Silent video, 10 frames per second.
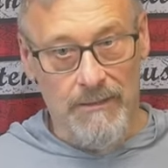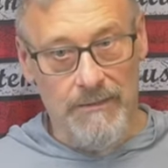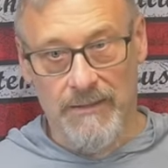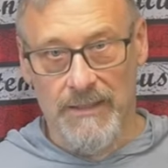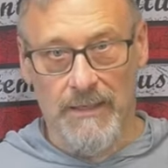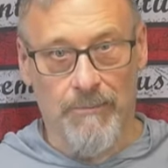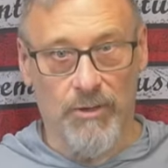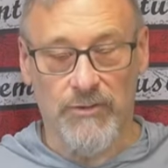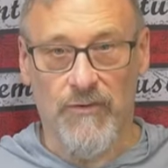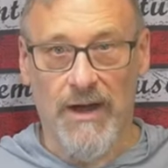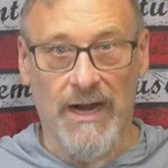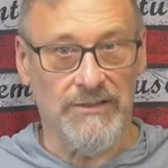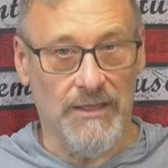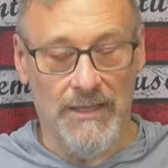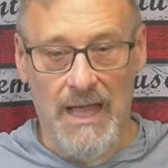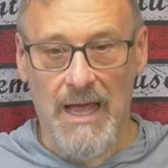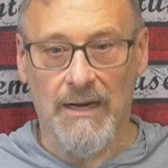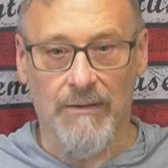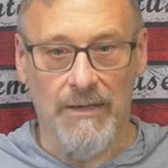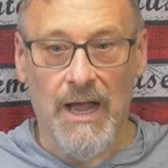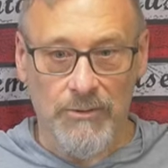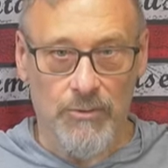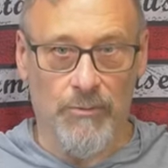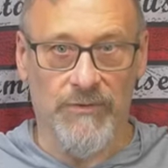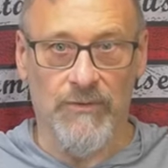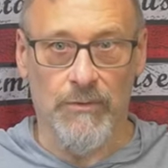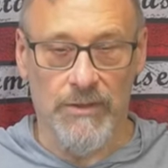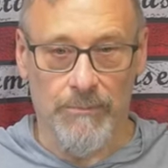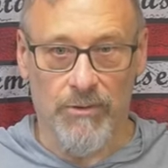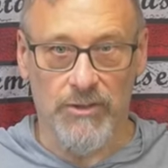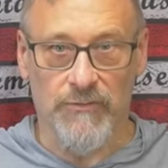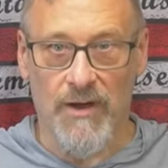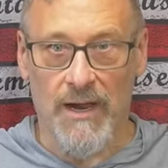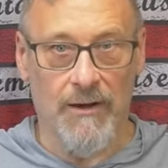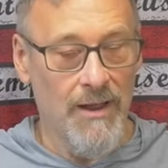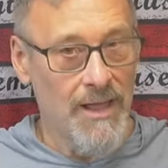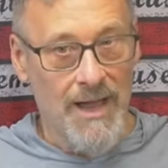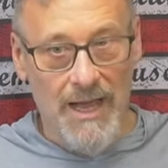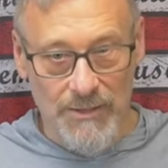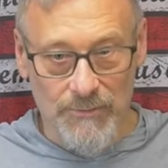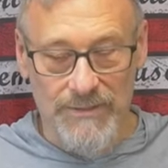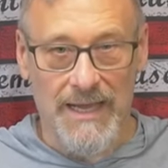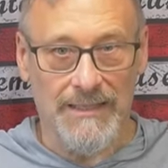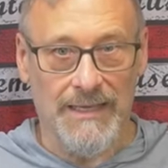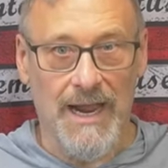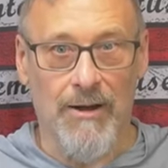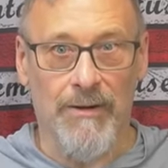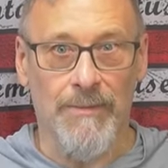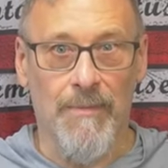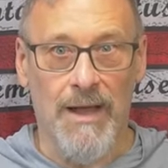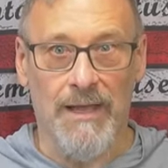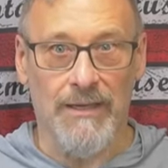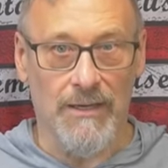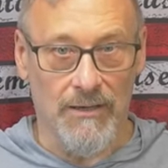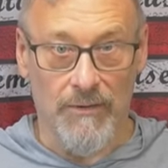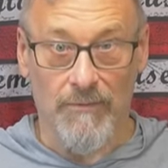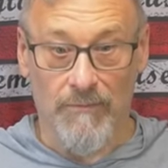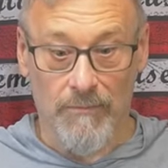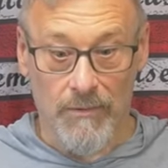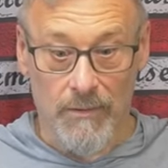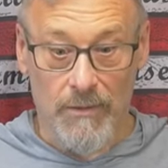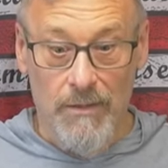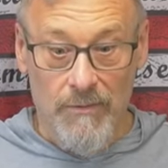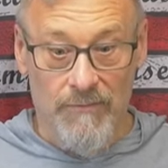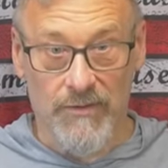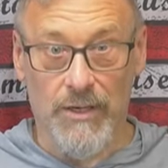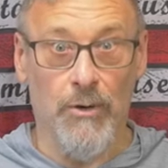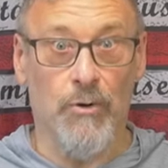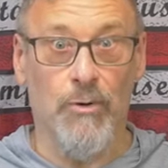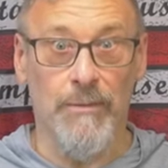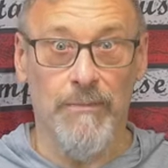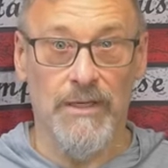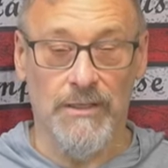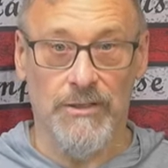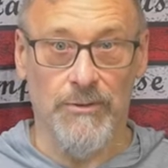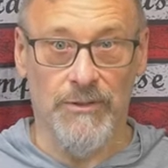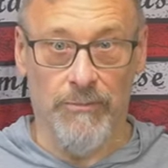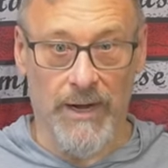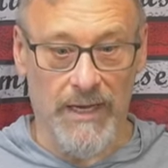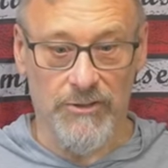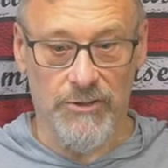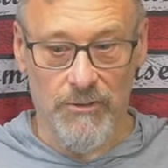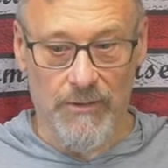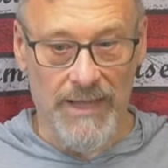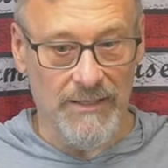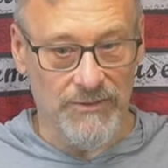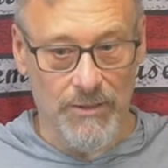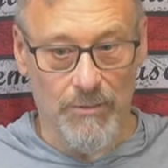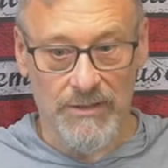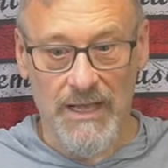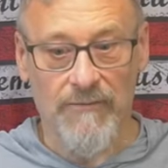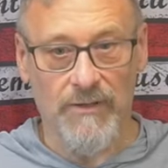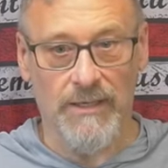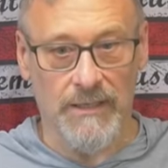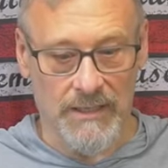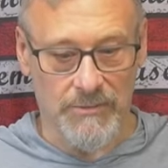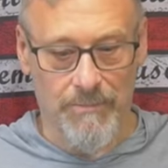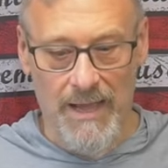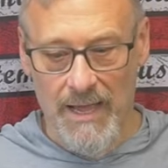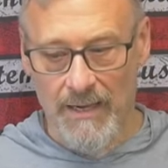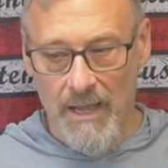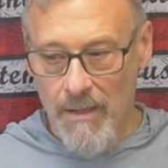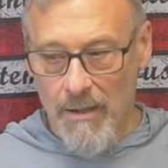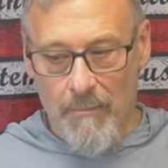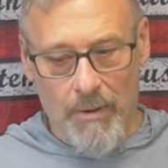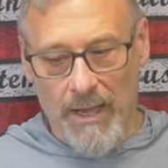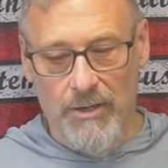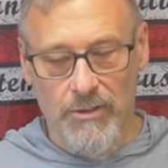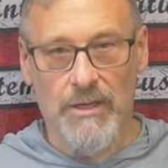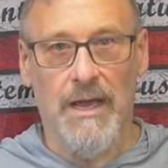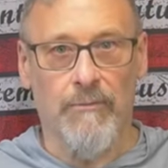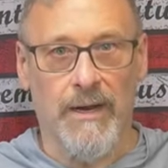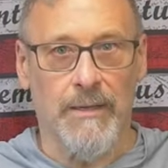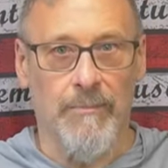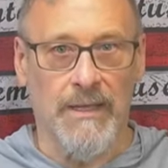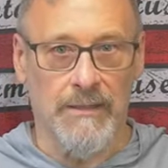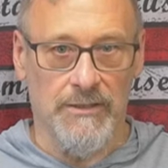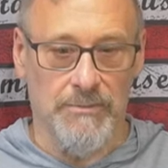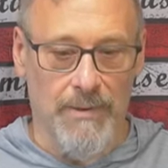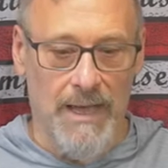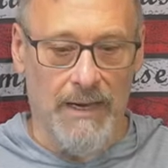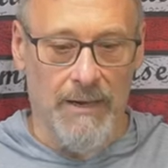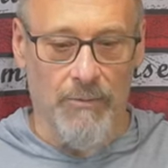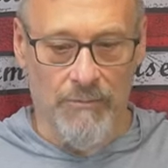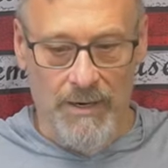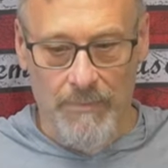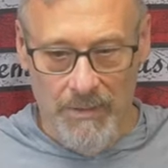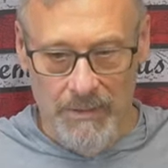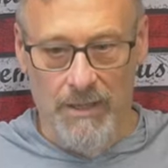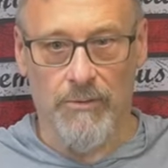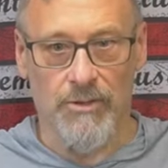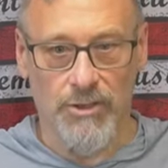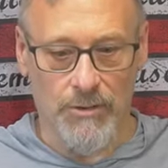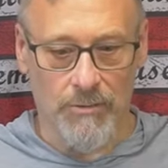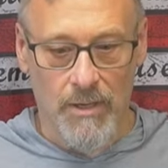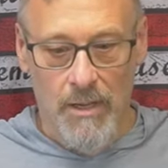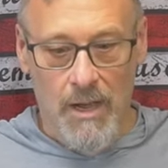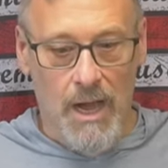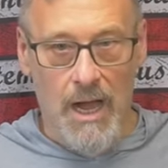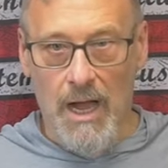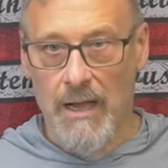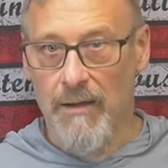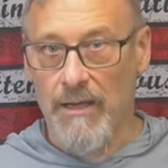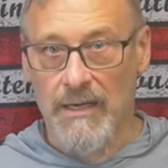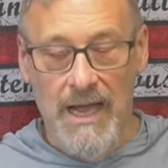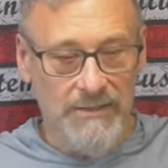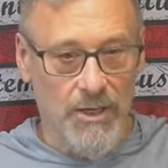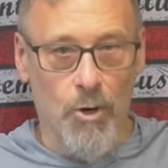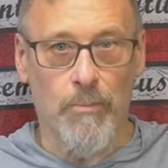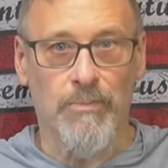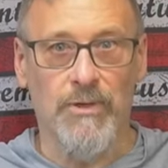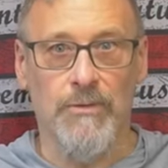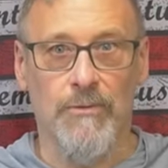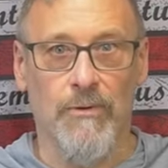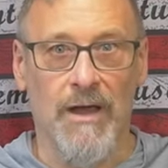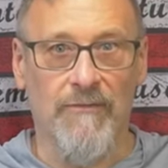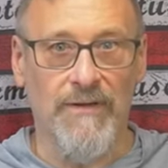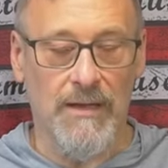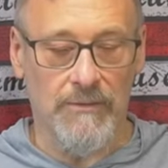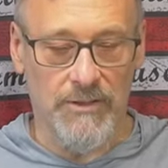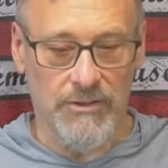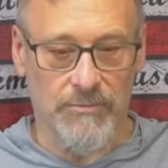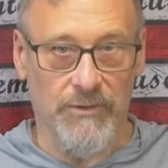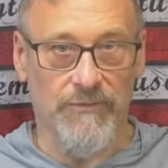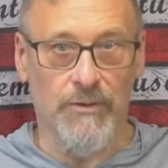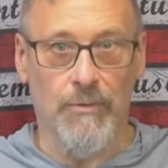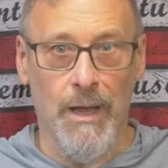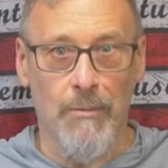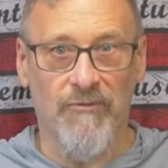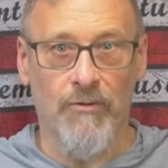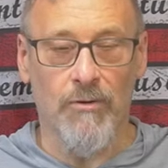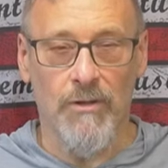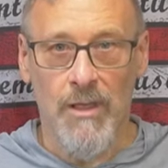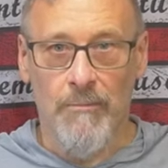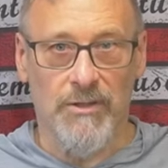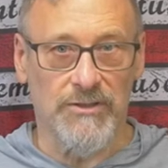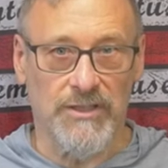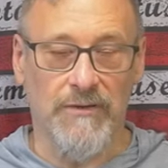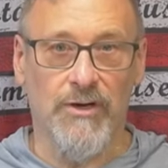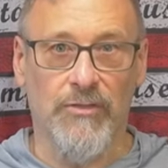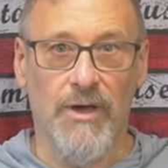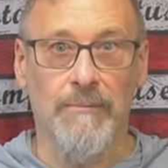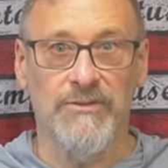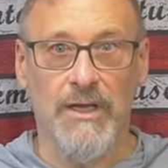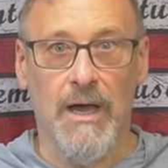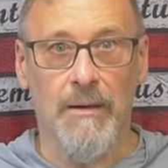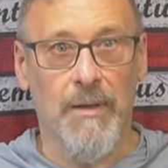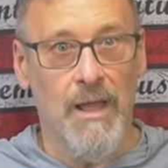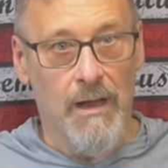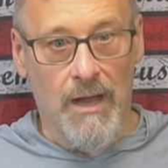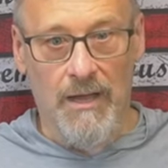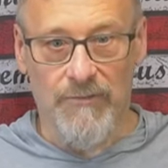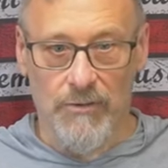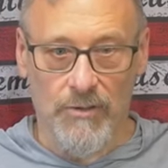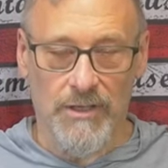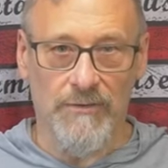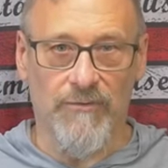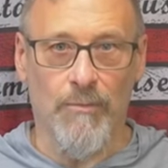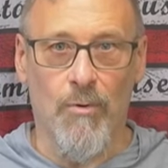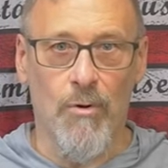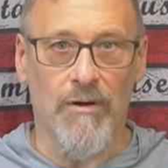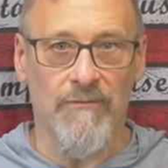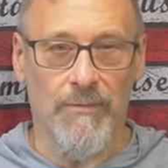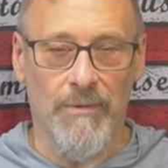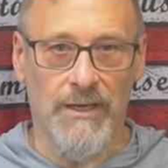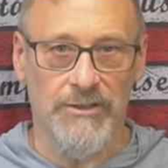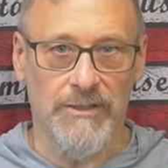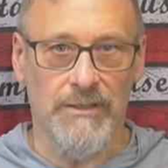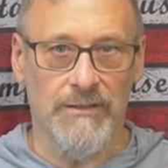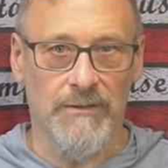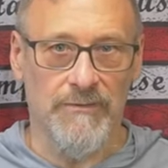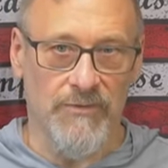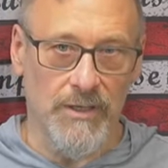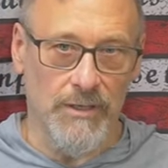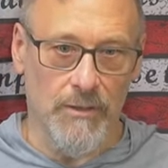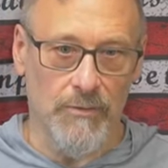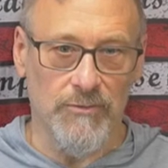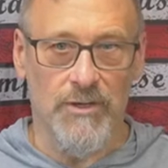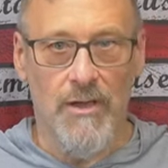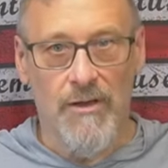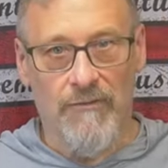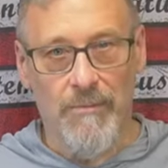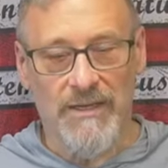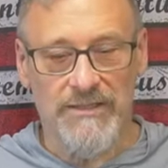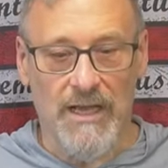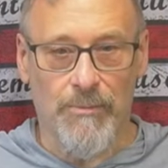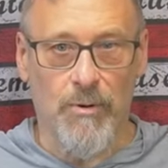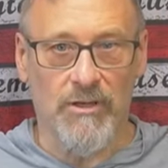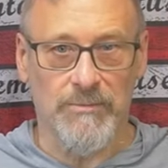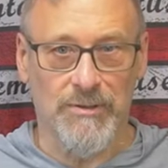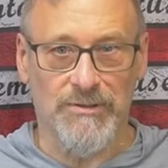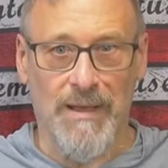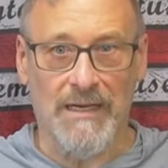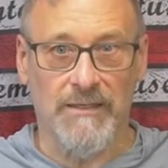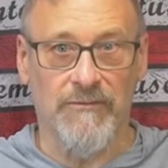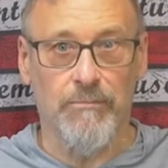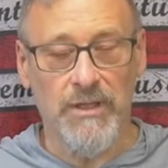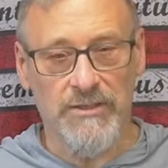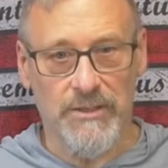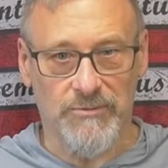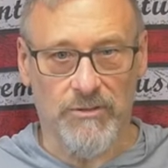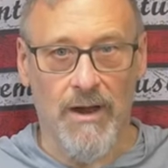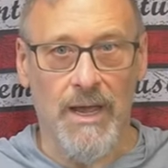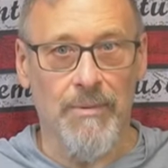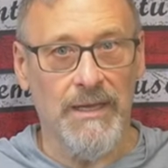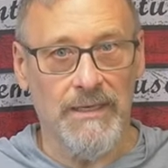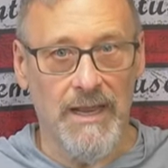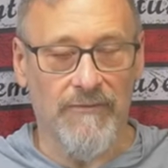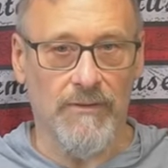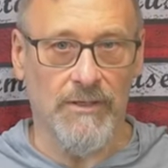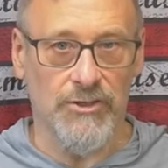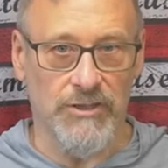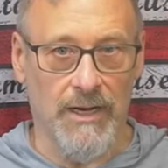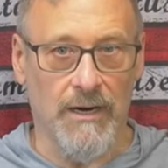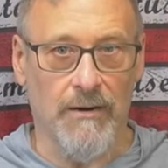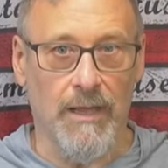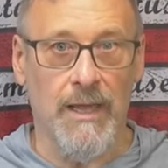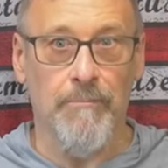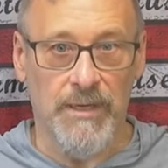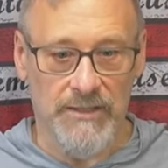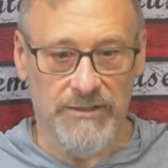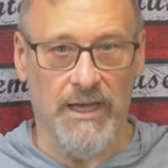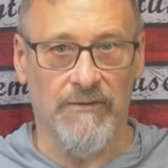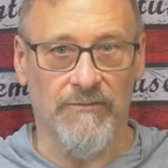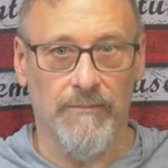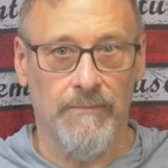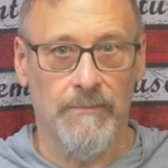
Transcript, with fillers: The uh, Brushfire has a lot of, and I'll do a review on the Brushfire. I use that to carry my uh, video equipment to the range and all that. So it's definitely a nice bag, but I could not recommend this bag. I would recommend the other two. Uh, guys, I hope you uh, found this review helpful. Please give it a thumbs up. Uh, if you're looking for more information and videos, from a Southpaw's perspective, please subscribe and definitely share and be safe.